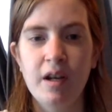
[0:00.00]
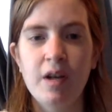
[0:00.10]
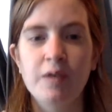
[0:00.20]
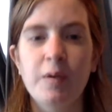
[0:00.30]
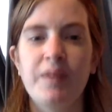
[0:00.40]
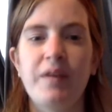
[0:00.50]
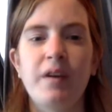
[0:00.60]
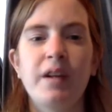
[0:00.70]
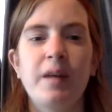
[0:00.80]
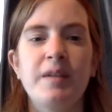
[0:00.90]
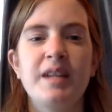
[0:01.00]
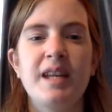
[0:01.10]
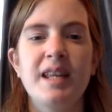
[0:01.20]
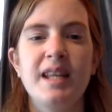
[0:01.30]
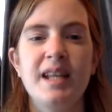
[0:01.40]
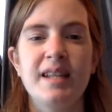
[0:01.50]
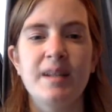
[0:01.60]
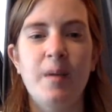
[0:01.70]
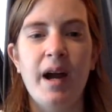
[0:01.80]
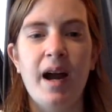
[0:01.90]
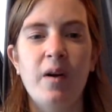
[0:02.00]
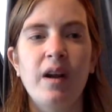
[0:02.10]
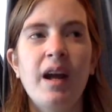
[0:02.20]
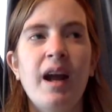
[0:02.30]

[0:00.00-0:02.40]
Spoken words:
So I felt like I was taking the easy way out,